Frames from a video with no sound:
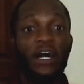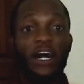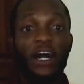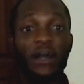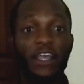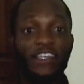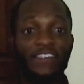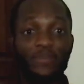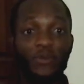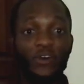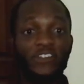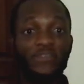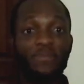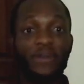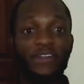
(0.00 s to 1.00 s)
uh, a
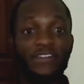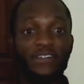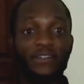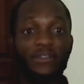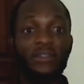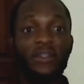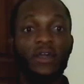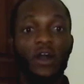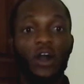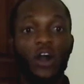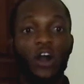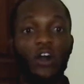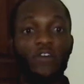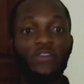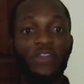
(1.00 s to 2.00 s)
spokesperson
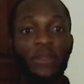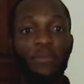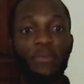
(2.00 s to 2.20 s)
of the